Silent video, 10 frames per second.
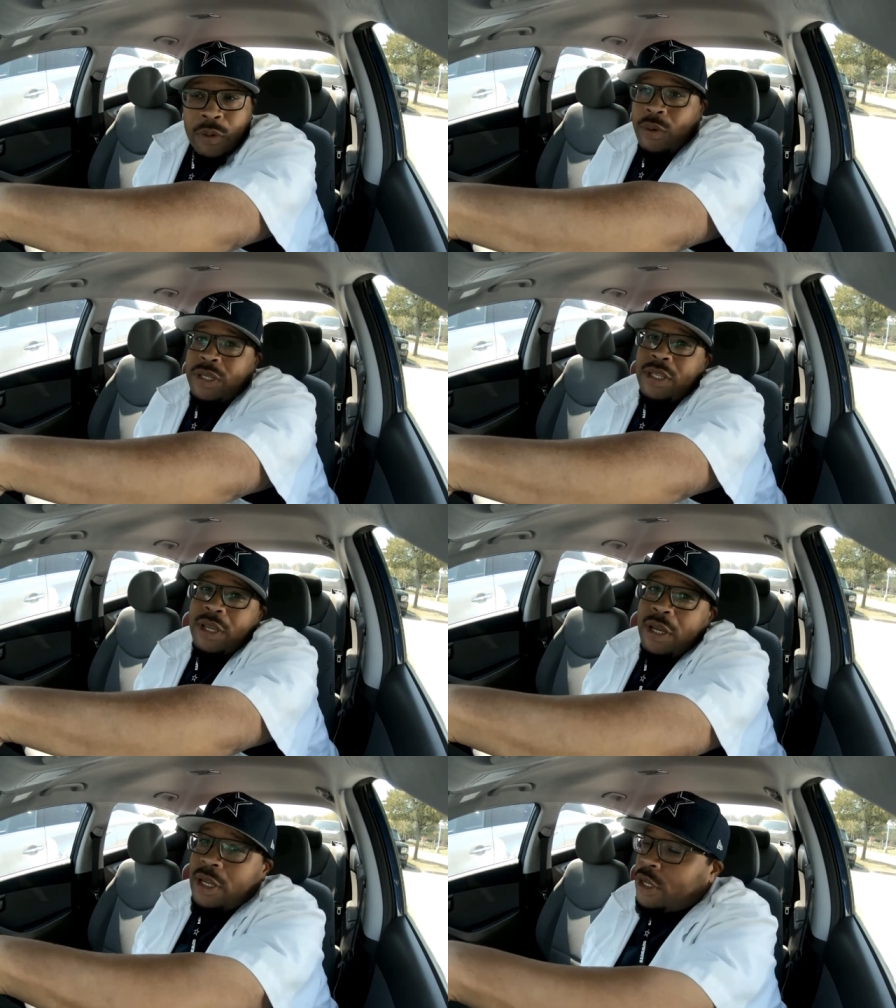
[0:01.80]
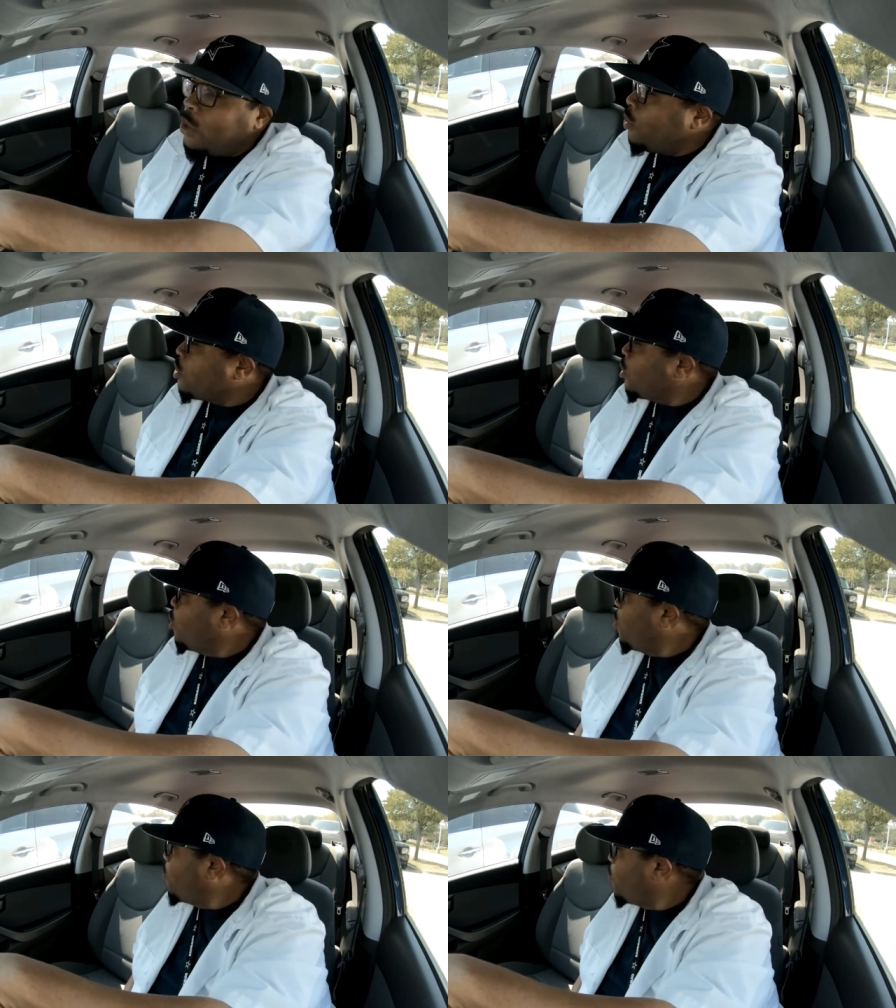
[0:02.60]
What's good,
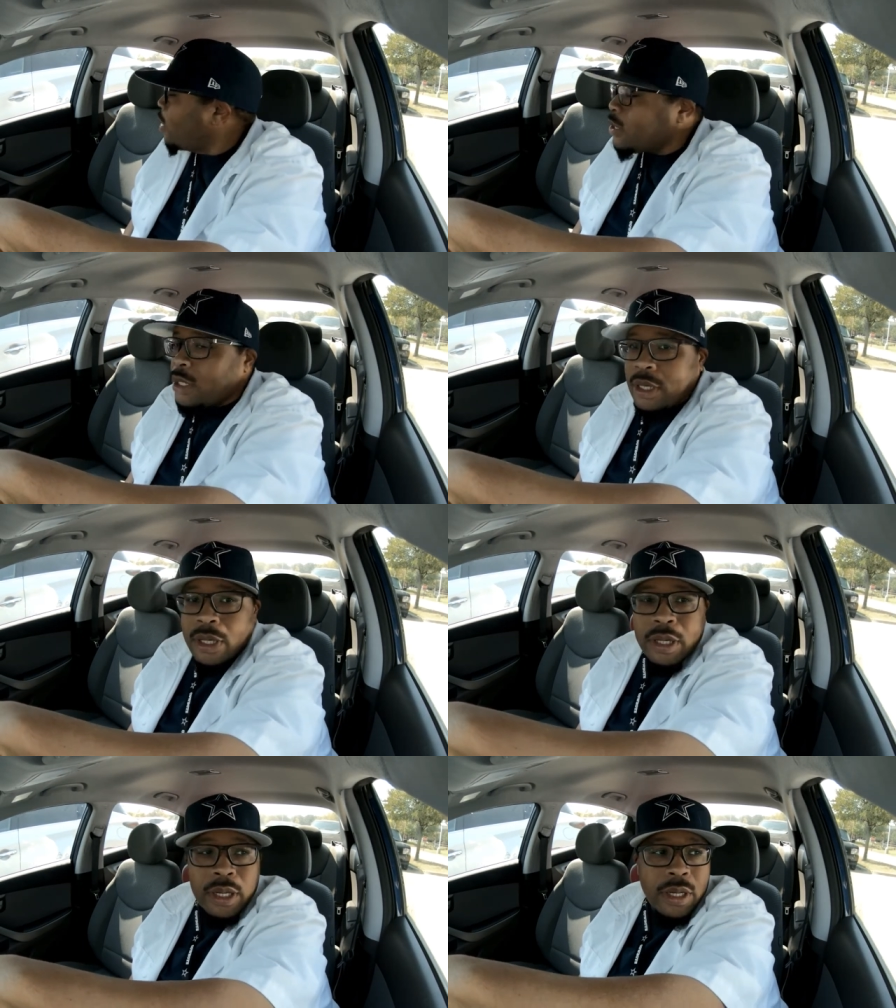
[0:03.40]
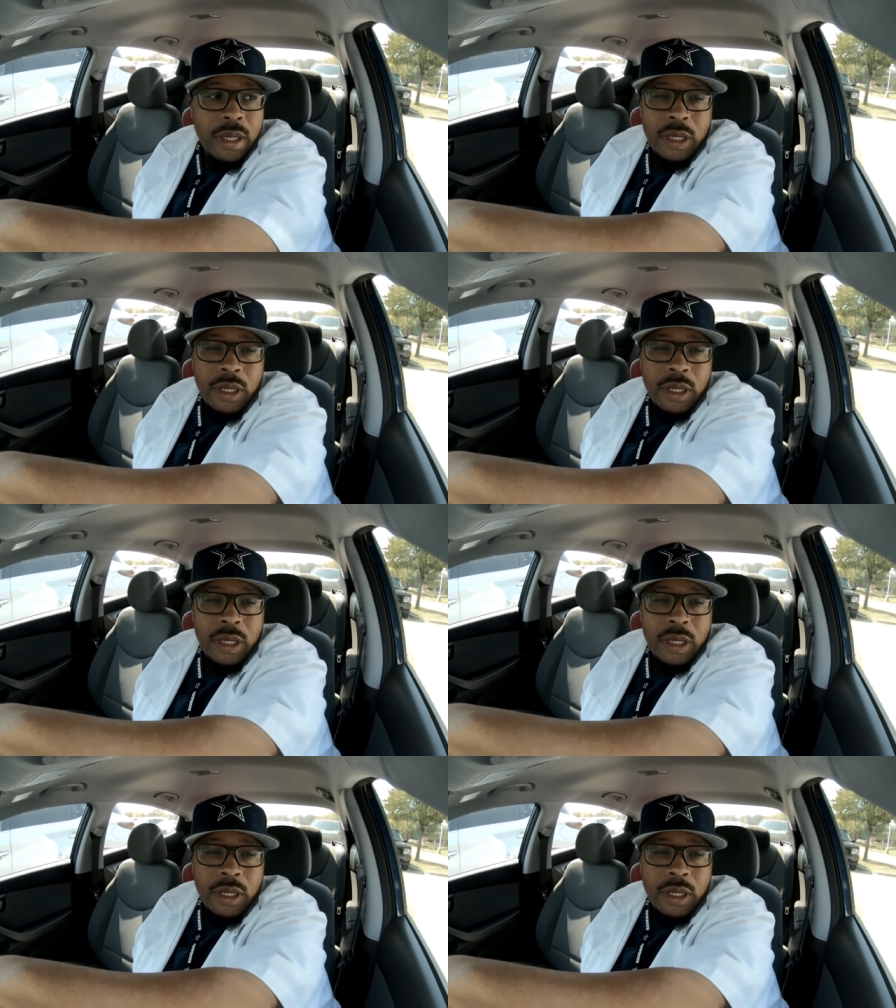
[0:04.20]
YouTube? What's good?